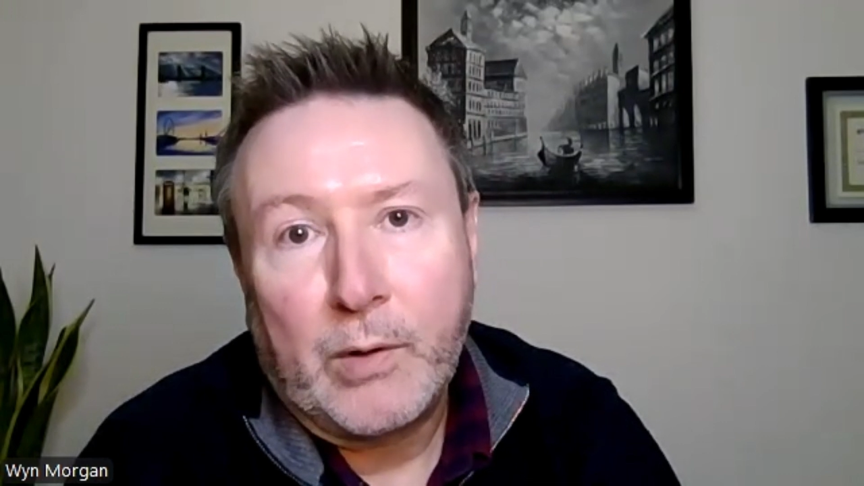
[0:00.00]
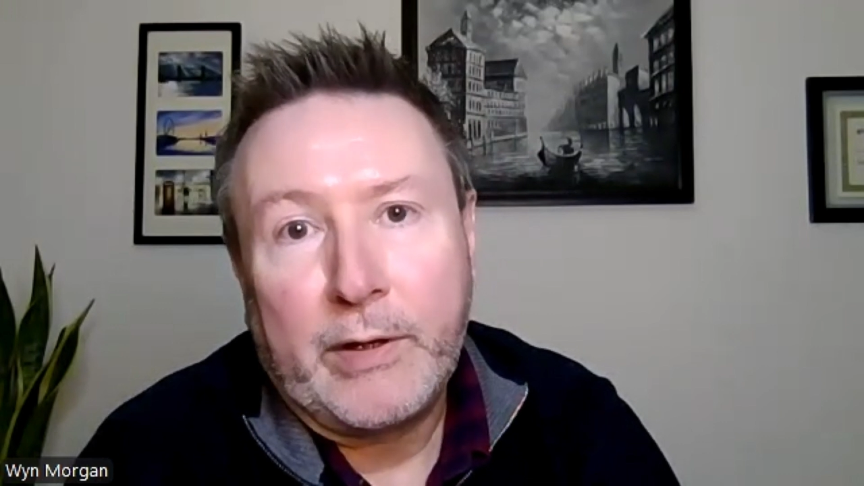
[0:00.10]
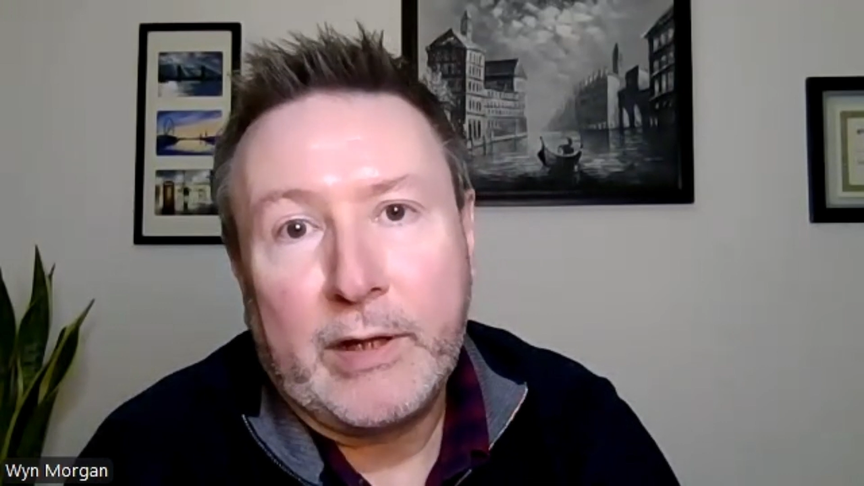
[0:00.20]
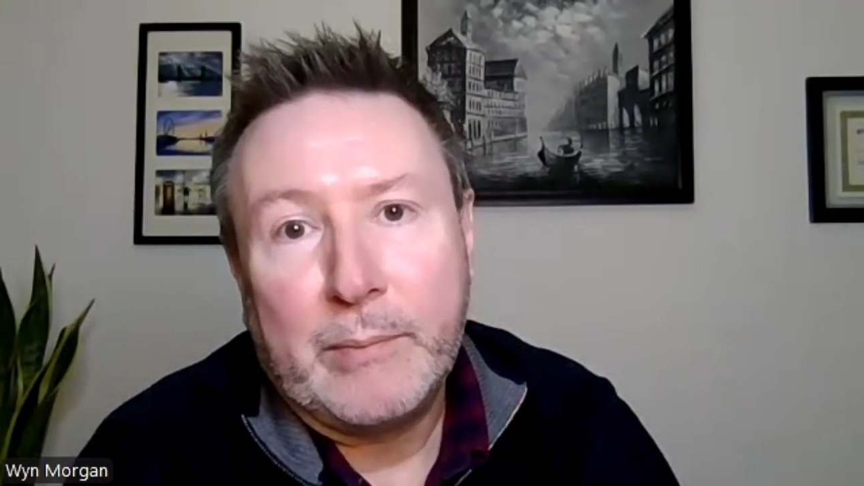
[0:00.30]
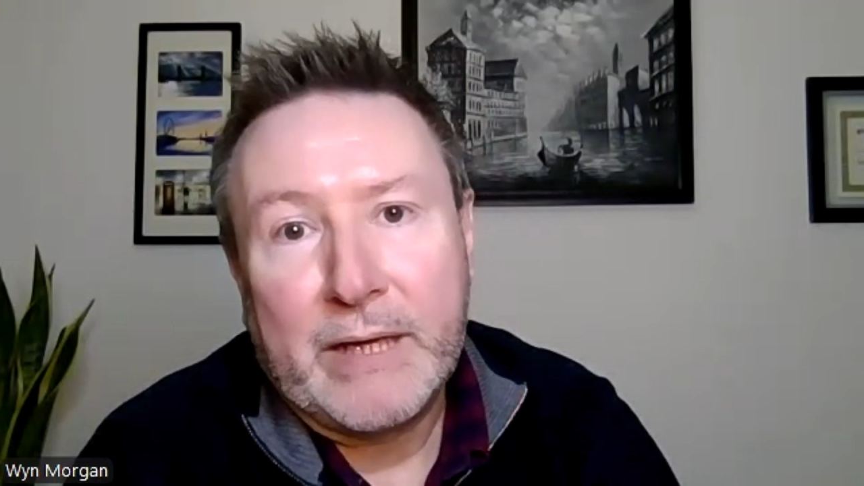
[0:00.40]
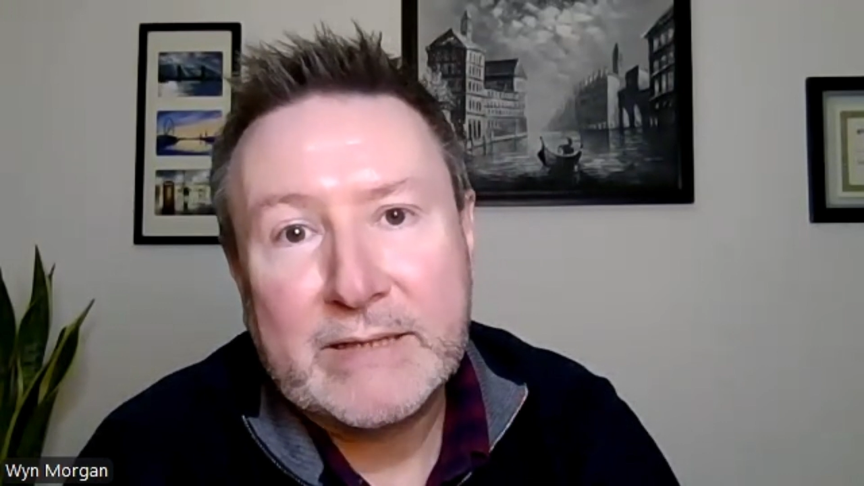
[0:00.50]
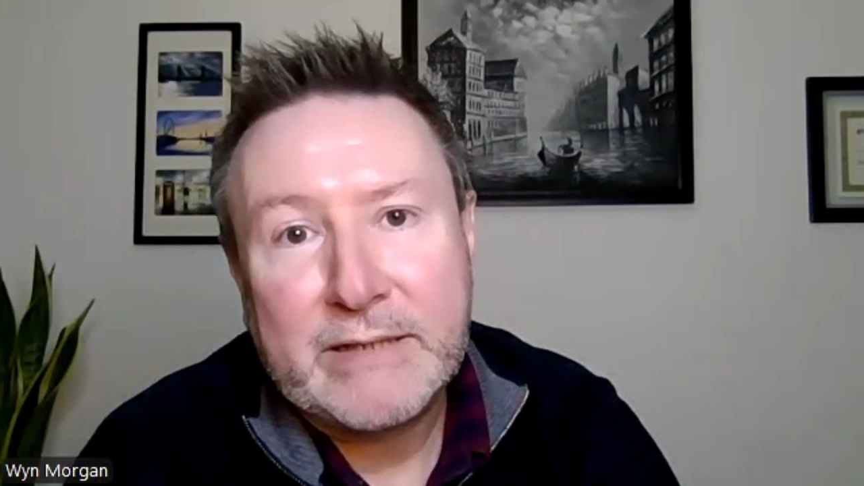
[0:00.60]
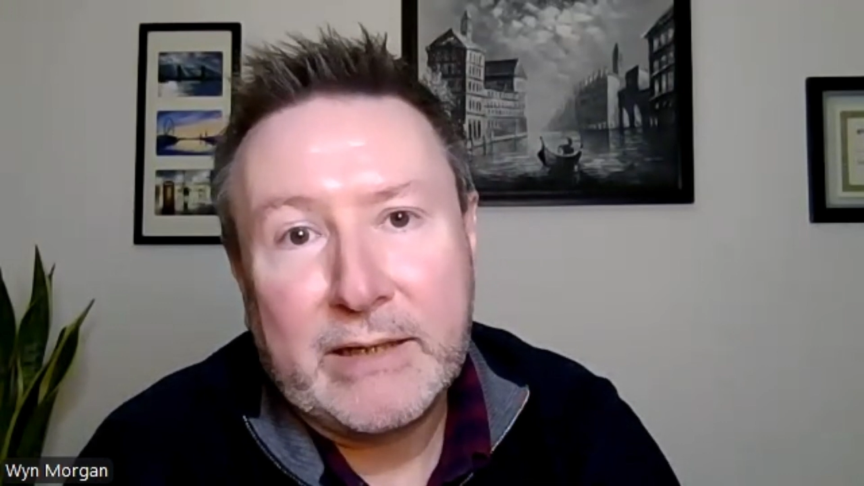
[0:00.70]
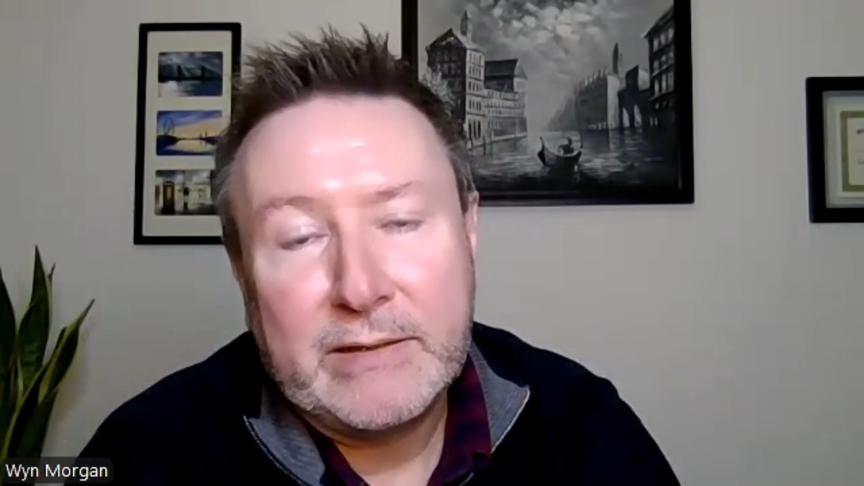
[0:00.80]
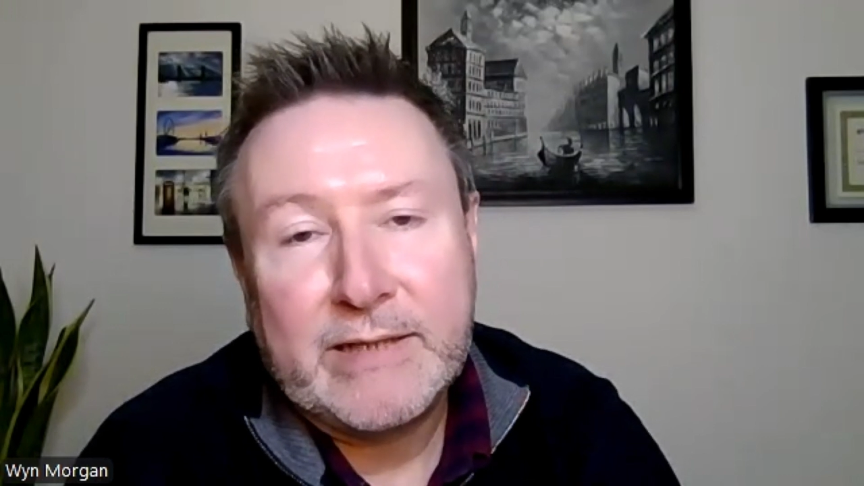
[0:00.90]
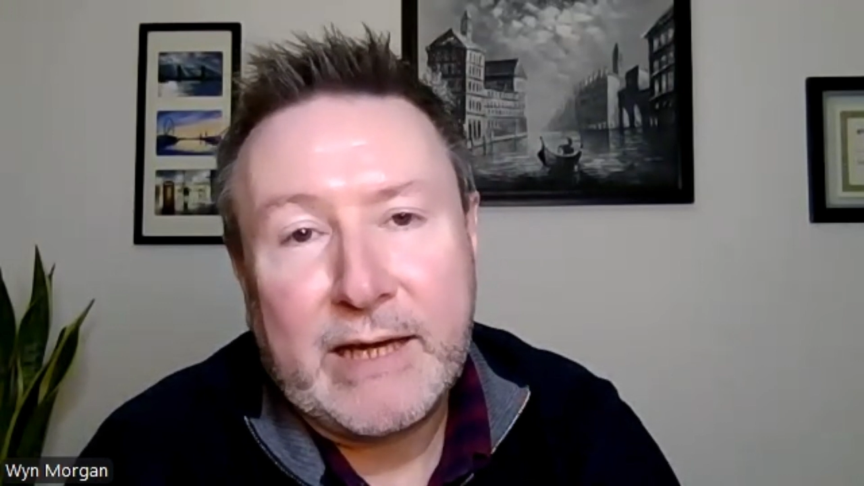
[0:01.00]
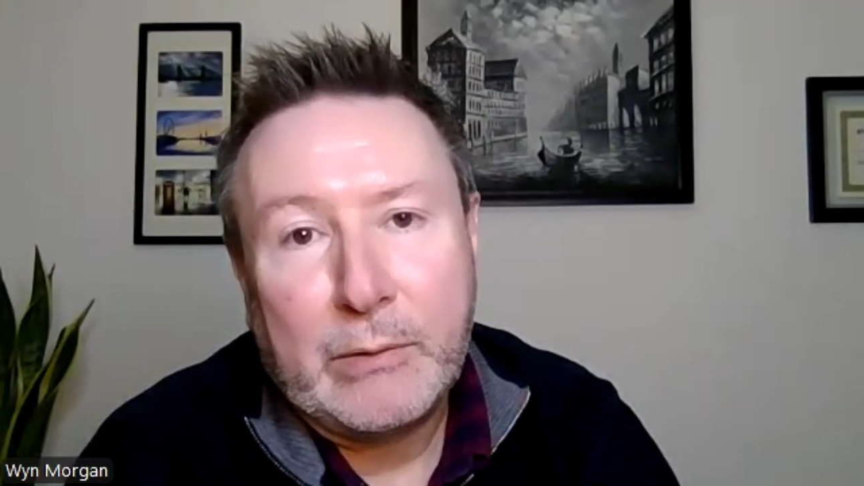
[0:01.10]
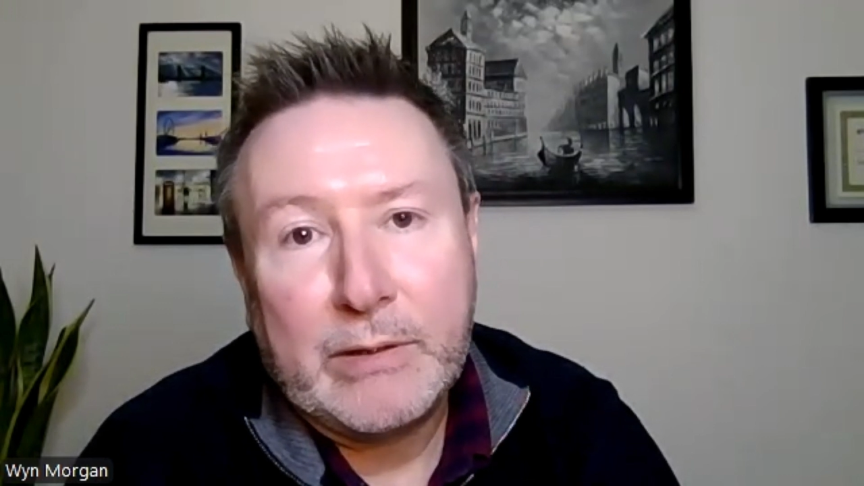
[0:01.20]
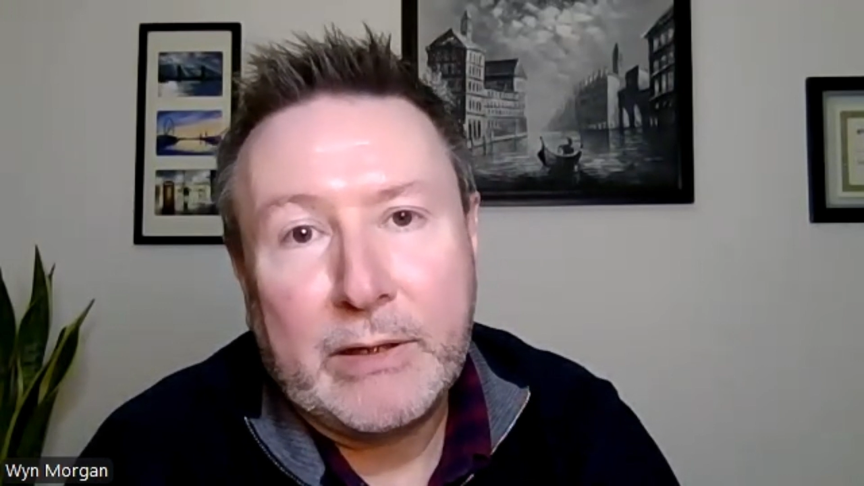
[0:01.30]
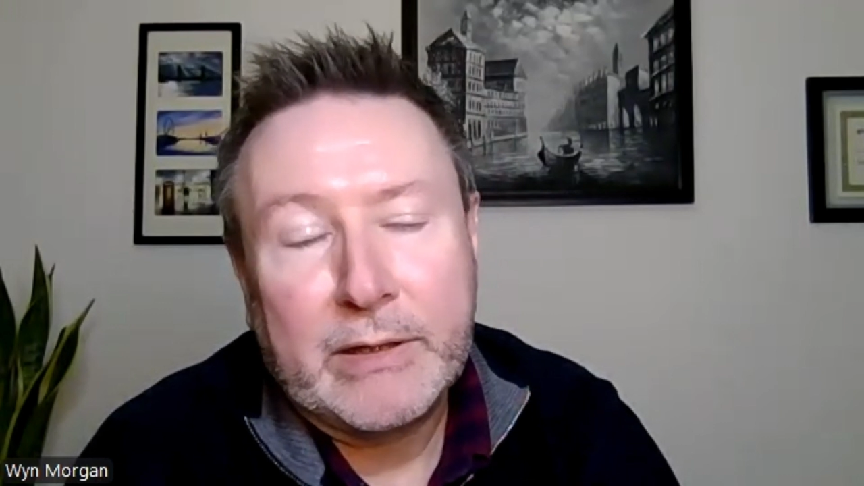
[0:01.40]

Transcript: Not only the best deal in town,